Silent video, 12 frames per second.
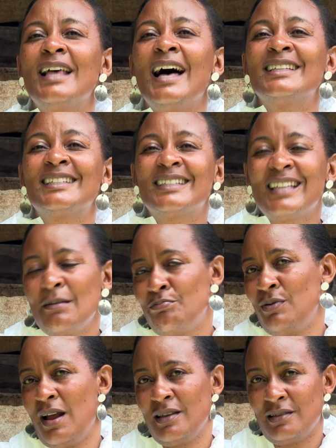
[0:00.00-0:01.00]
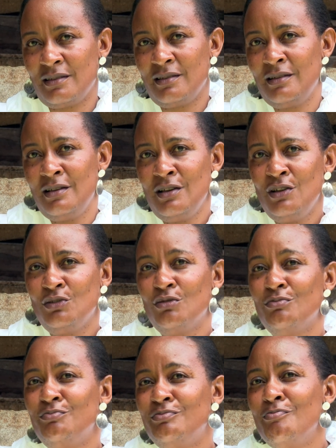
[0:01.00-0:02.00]
surprise
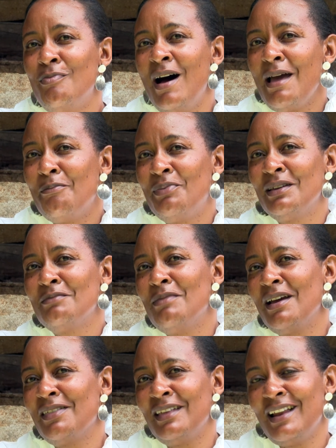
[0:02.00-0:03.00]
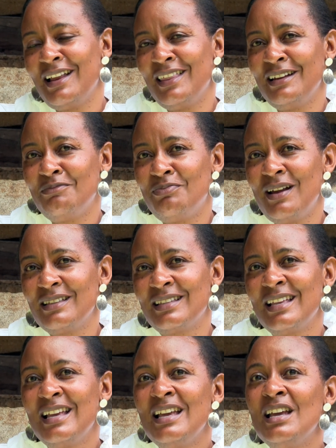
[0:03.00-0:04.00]
to buy a pig by then at that price.
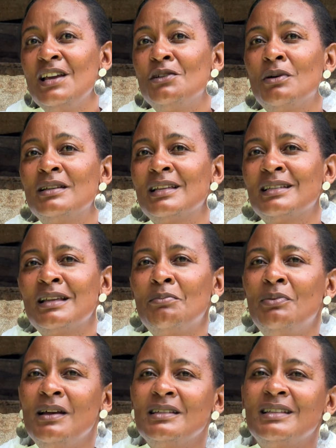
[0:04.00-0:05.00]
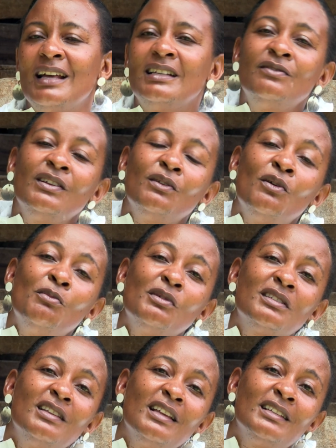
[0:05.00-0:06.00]
It was a surprise that even
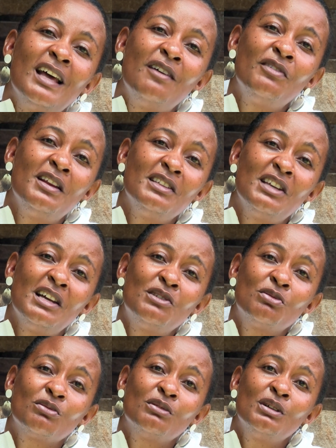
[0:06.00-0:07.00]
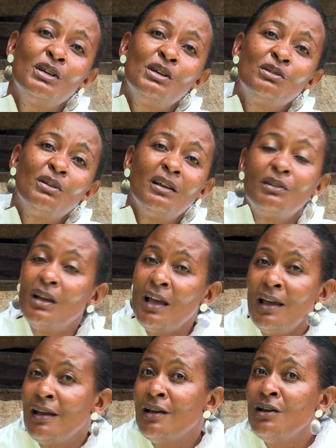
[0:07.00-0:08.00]
almost the entire village had to
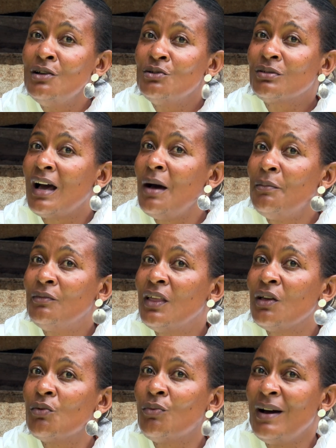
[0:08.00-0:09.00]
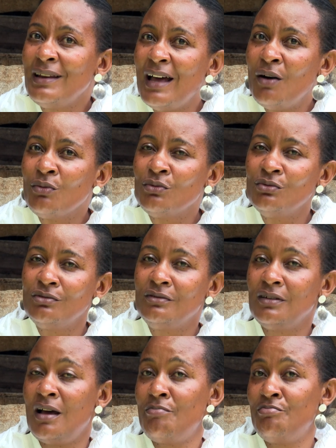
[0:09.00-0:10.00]
come. They wonder how could
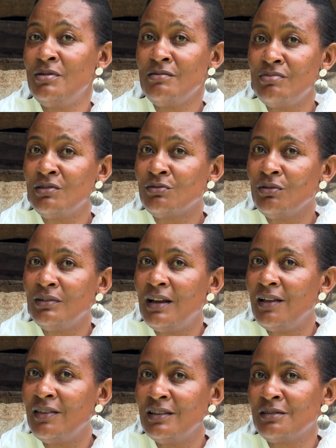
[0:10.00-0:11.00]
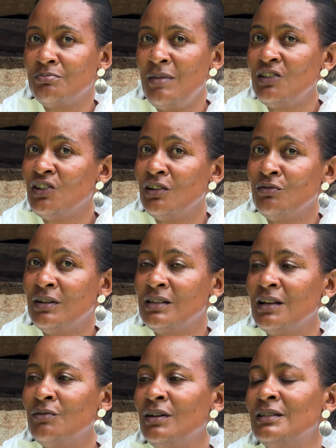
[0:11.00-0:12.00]
a pig be sold at this much and what
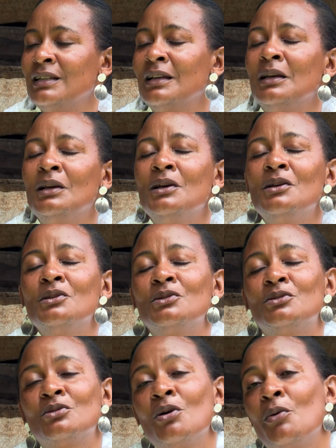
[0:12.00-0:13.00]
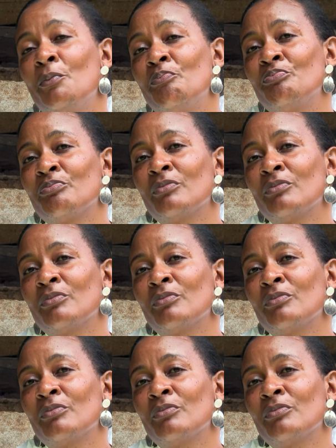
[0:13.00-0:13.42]
and what. So